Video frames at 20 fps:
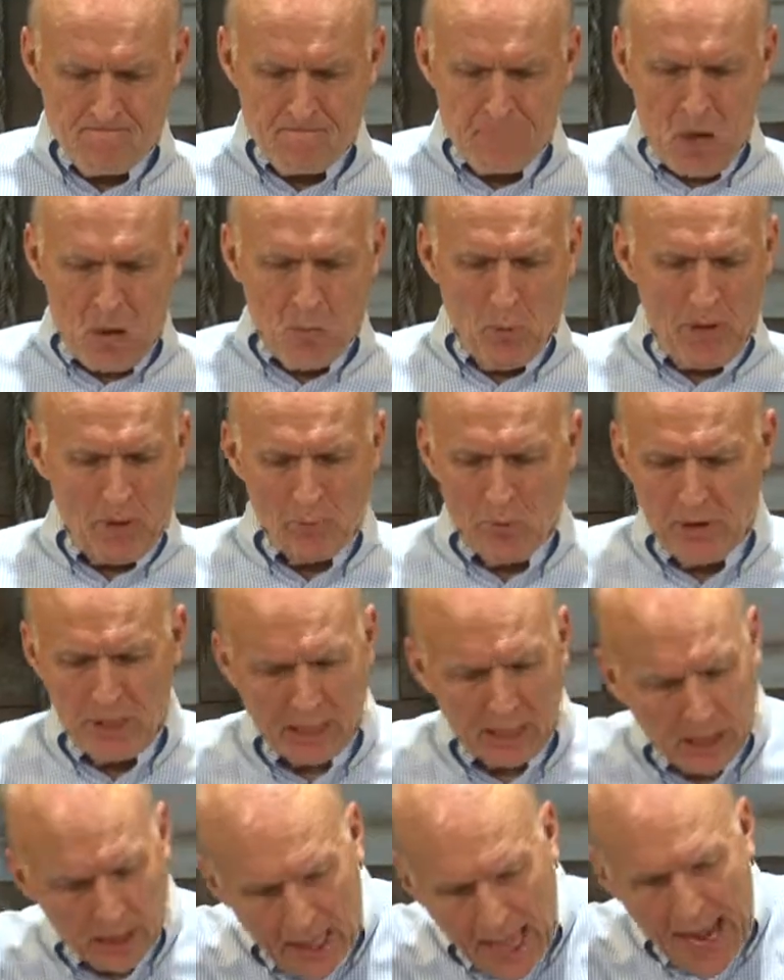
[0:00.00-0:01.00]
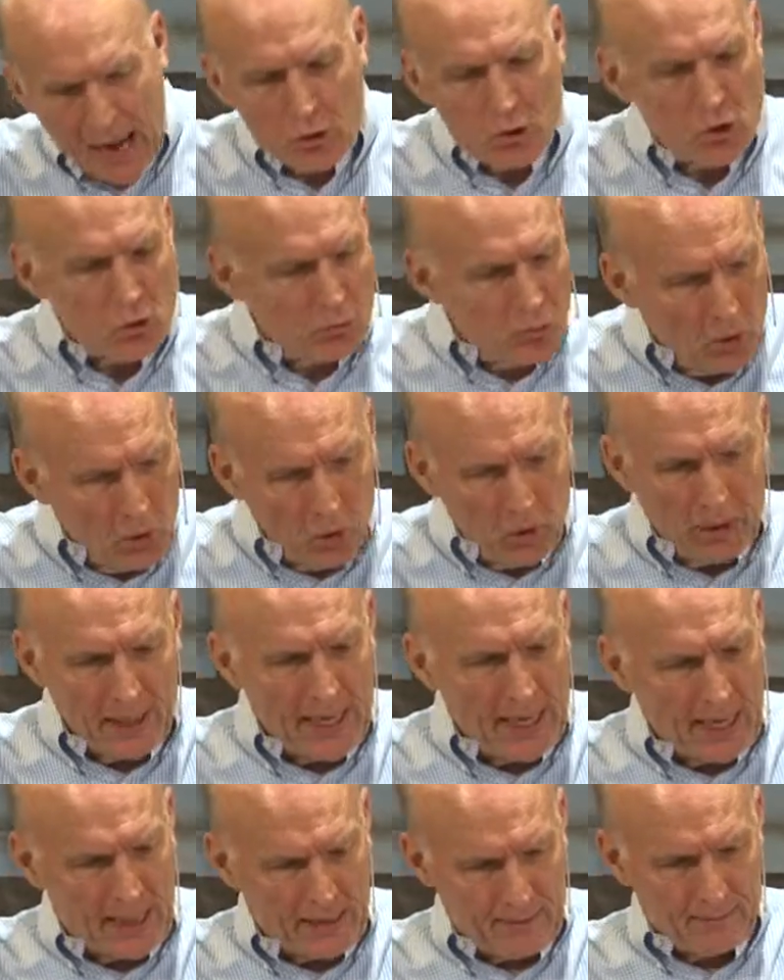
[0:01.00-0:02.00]
When the clouds roll
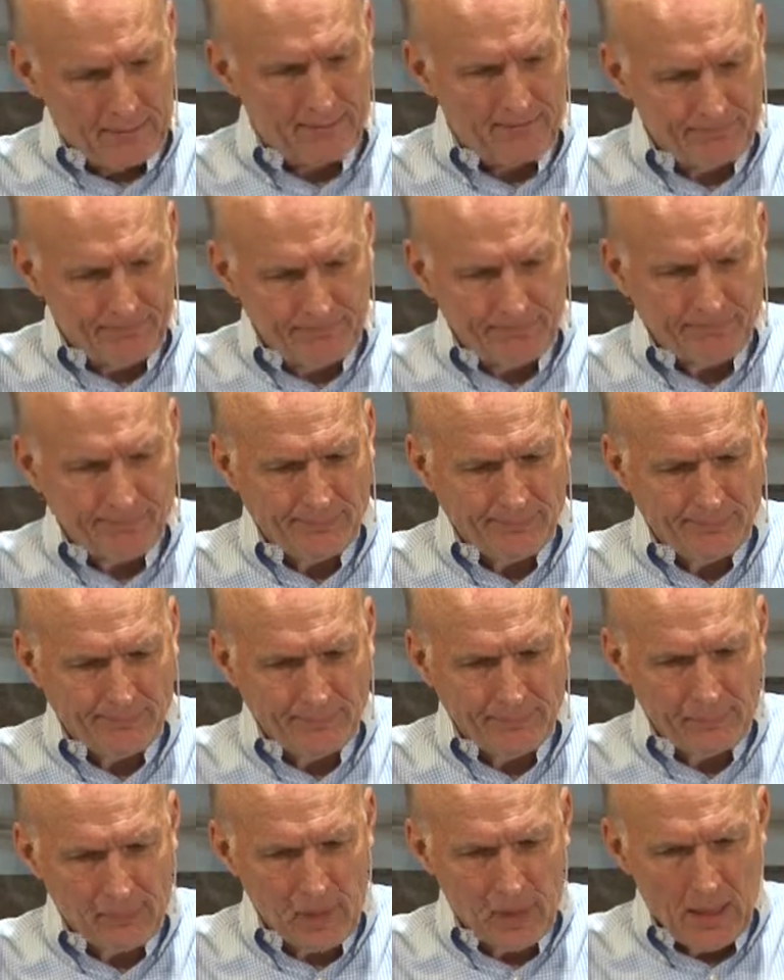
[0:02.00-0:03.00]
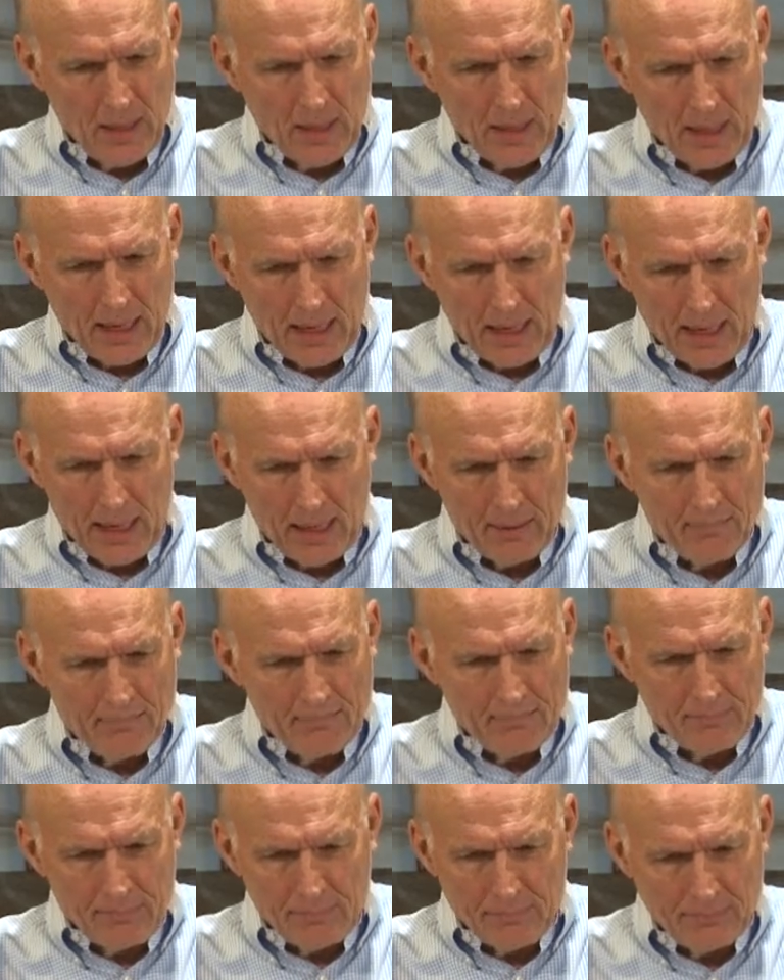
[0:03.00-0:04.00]
in,
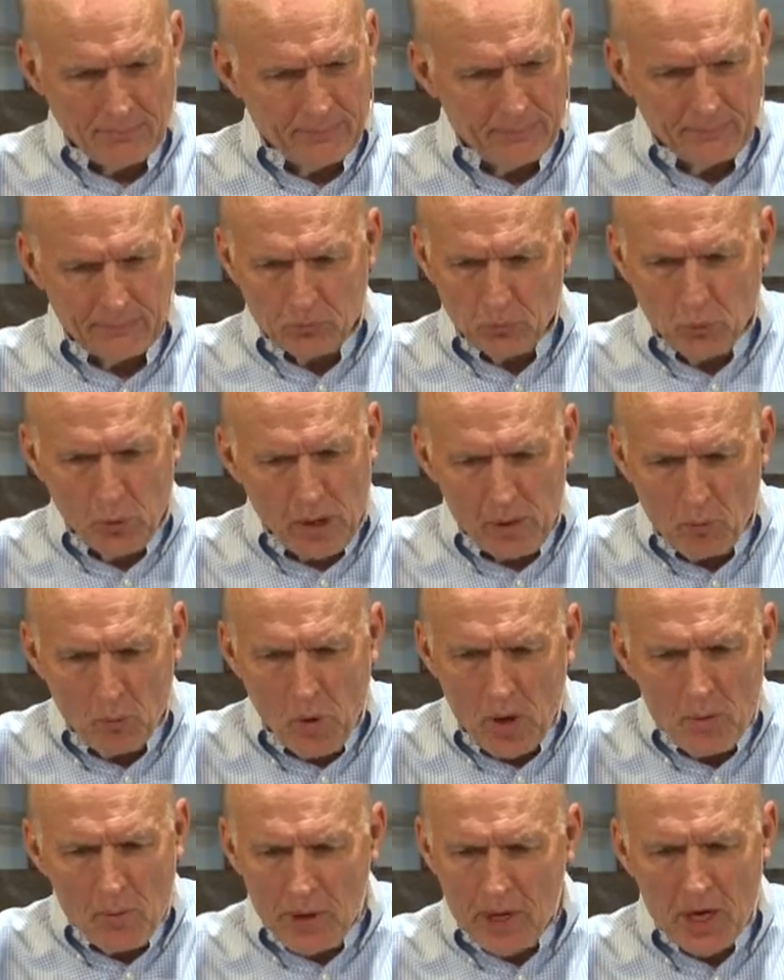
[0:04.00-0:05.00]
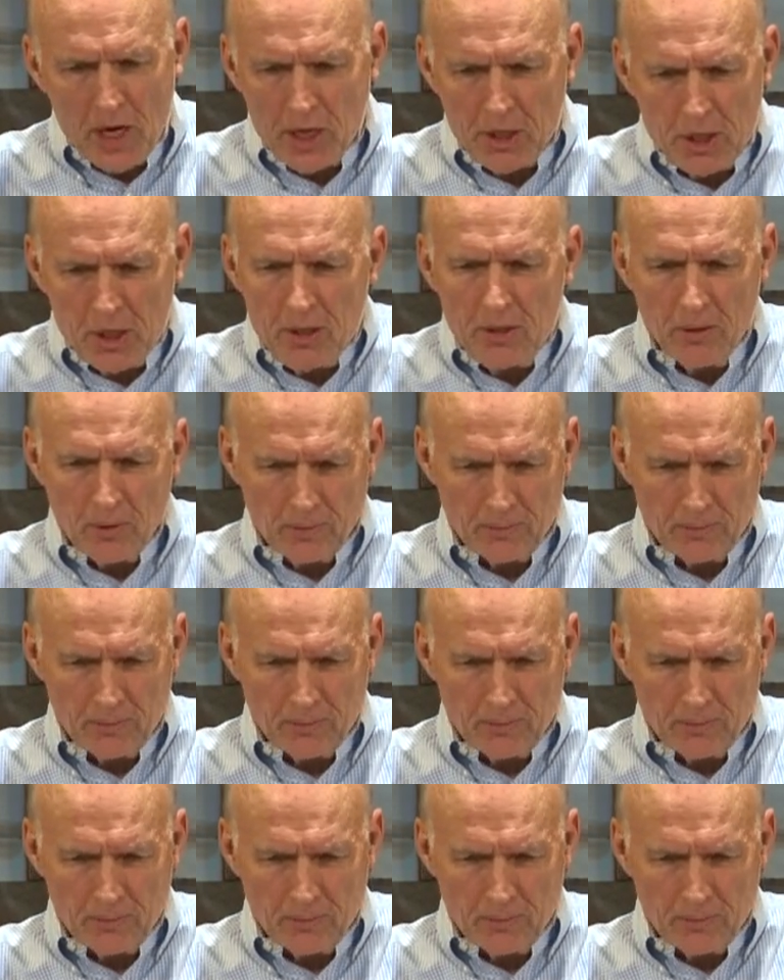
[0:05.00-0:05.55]
what are we going to do?